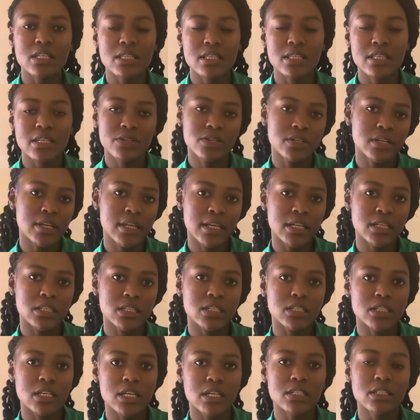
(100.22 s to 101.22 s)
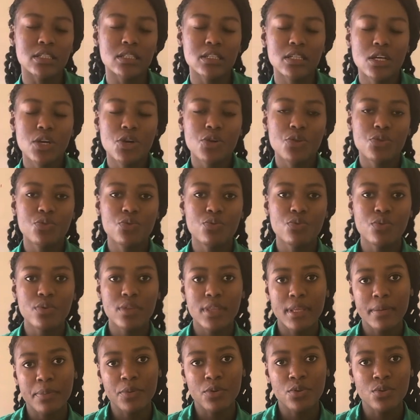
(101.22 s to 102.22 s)
the relation through
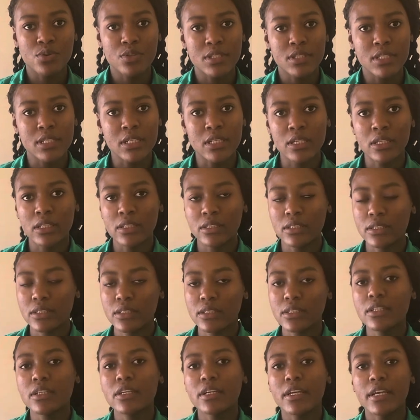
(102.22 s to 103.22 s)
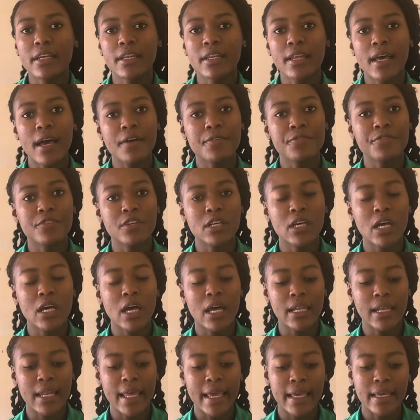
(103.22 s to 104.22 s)
the buildings in Africa,
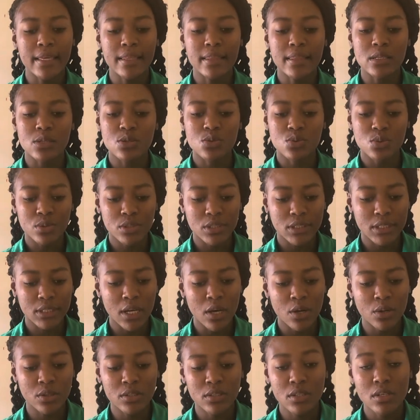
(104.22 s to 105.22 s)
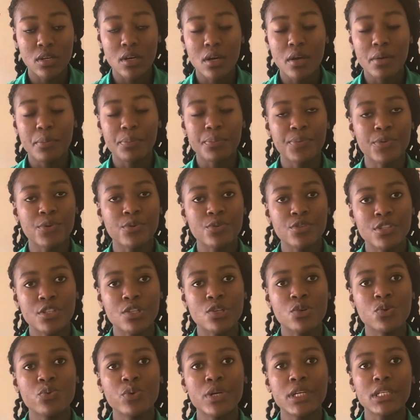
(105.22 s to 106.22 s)
like the Stone Town
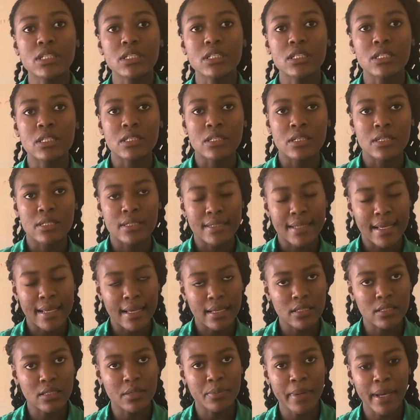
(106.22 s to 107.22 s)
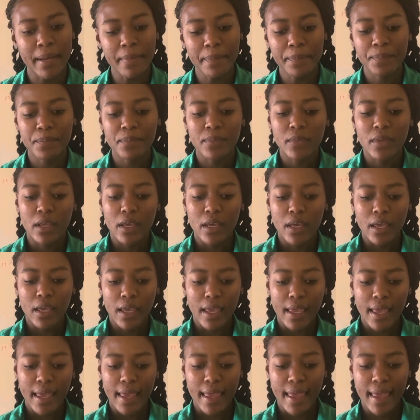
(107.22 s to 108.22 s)
building, which is in Zanzibar.
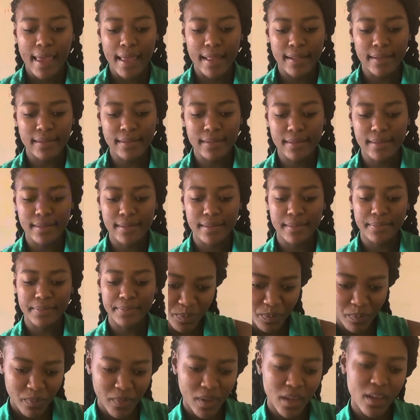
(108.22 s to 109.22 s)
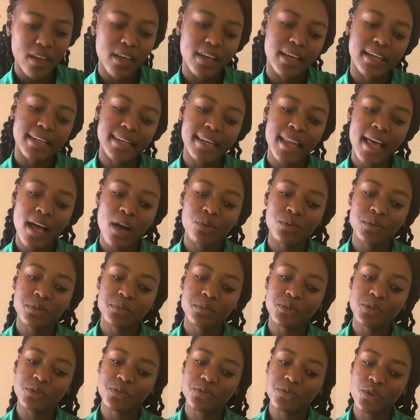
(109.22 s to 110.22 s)
And now we
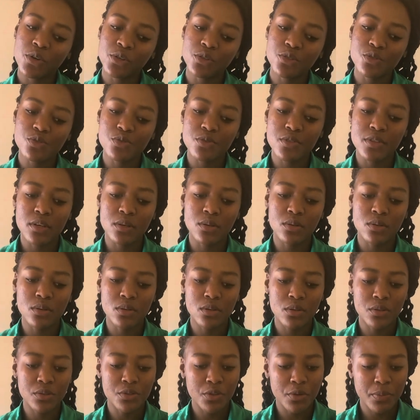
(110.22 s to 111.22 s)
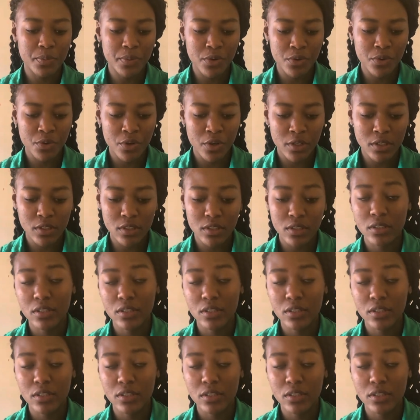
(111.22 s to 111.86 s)
move on to the colonial period,